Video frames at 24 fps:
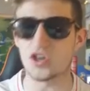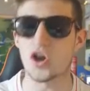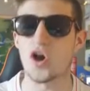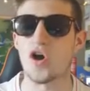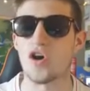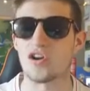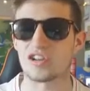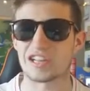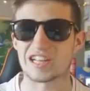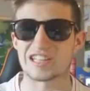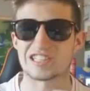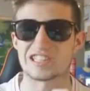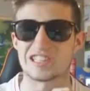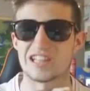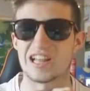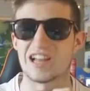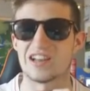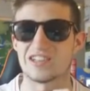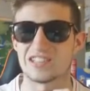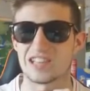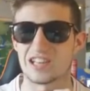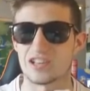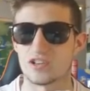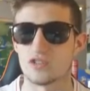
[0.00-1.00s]
talk as
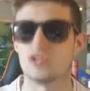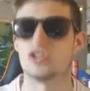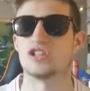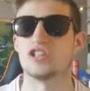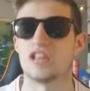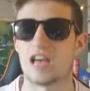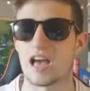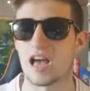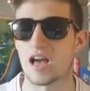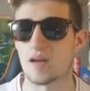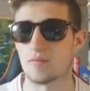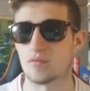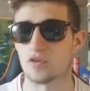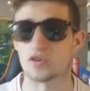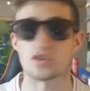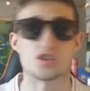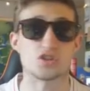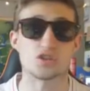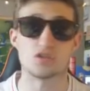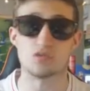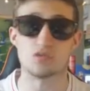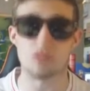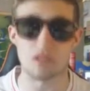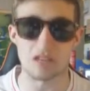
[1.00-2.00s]
loud as I usually am or
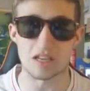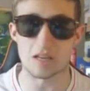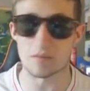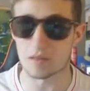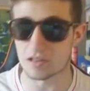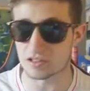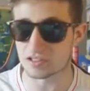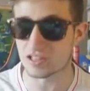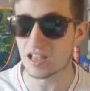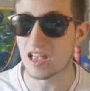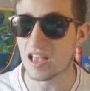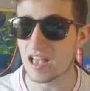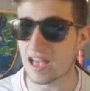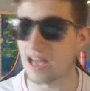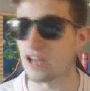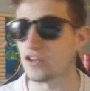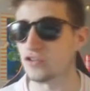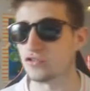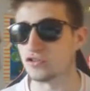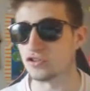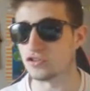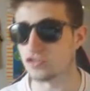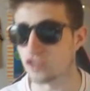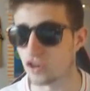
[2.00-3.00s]
scream as I
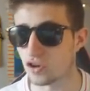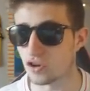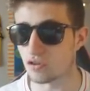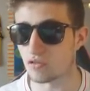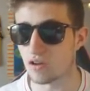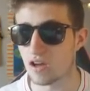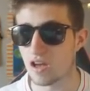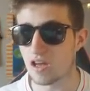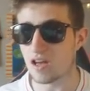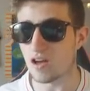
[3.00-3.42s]
usually do.